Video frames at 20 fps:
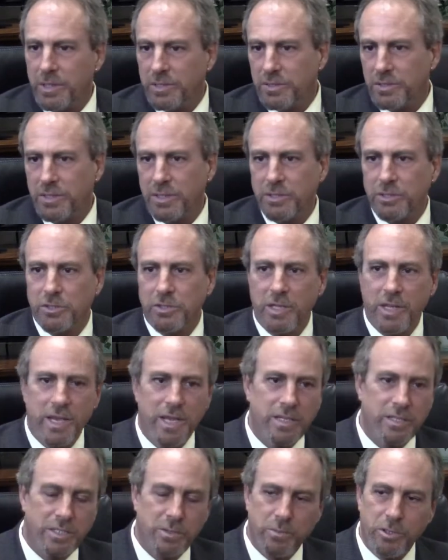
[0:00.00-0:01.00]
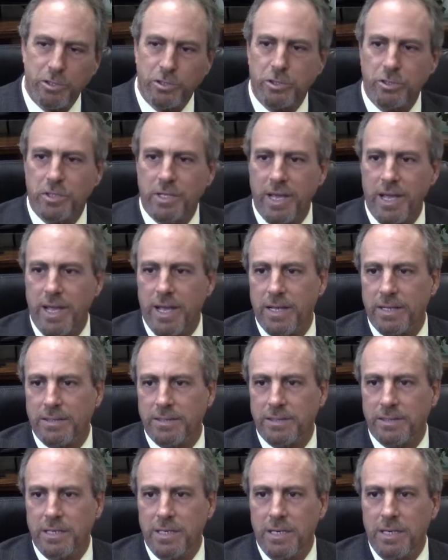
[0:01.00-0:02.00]
residential land, commercial
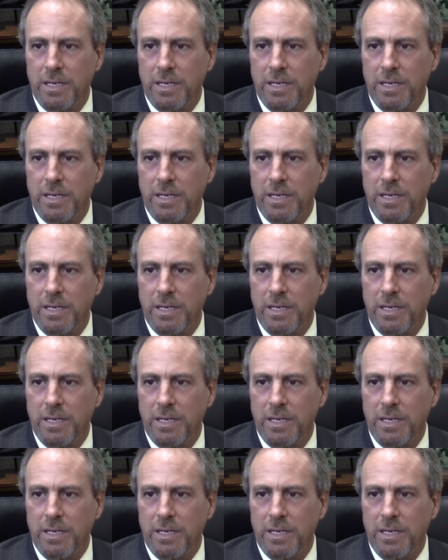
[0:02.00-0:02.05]
lands.